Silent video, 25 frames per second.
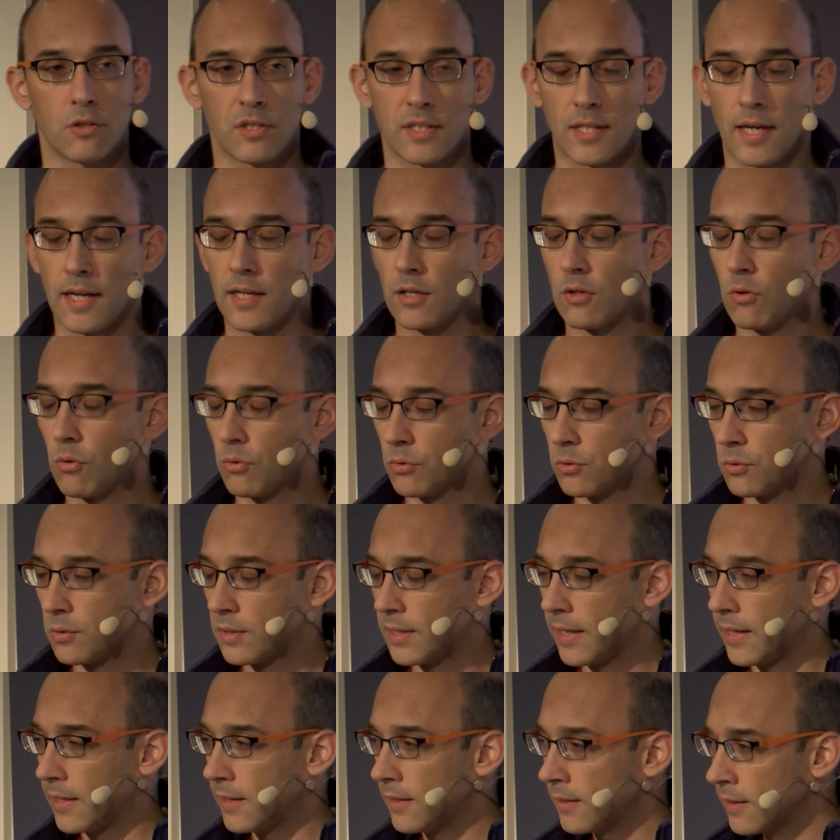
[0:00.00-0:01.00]
the angle you
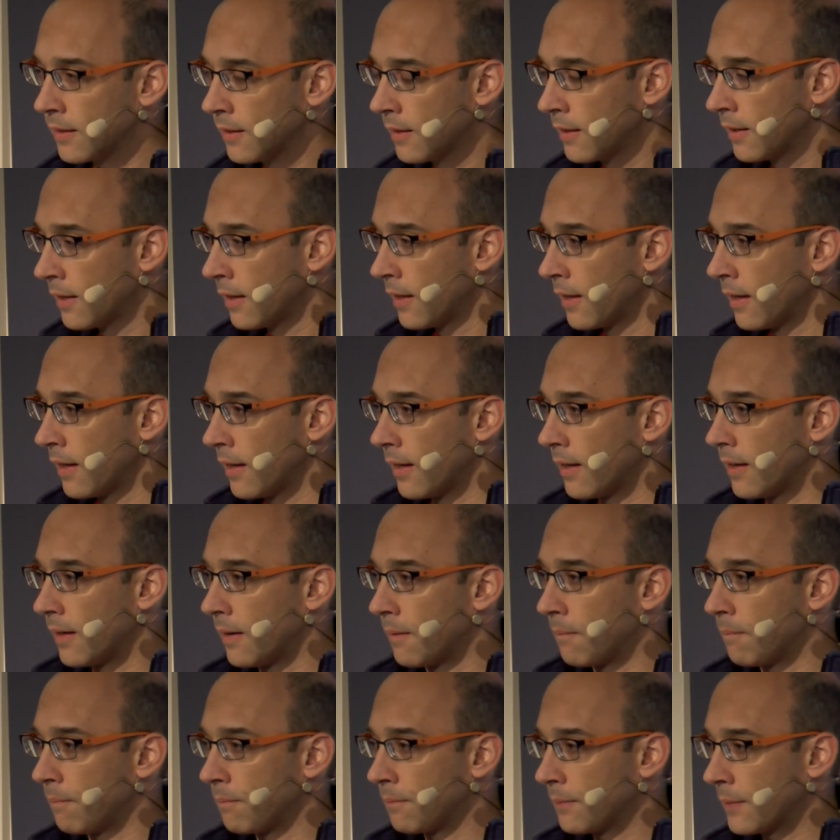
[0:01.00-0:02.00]
take.
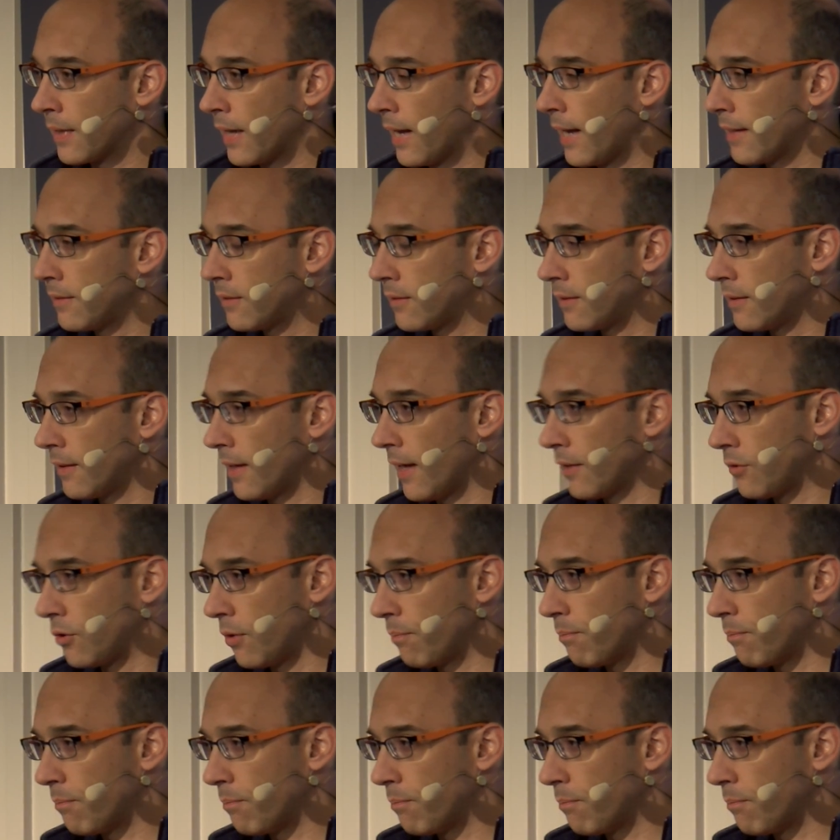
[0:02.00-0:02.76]
At